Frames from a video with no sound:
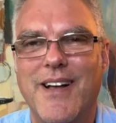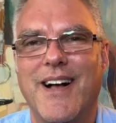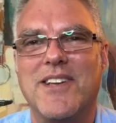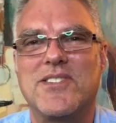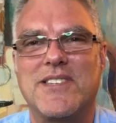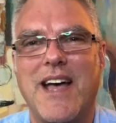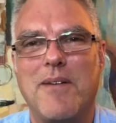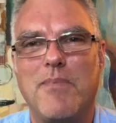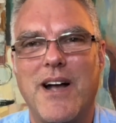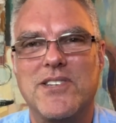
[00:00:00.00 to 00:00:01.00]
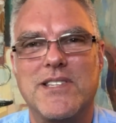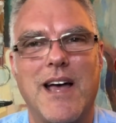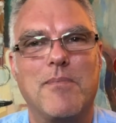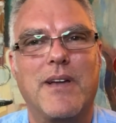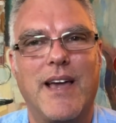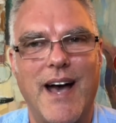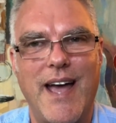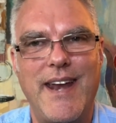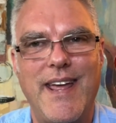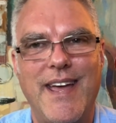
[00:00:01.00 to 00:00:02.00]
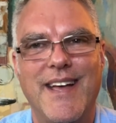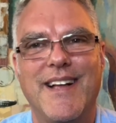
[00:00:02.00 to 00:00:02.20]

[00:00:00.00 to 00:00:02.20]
a step-by-step guide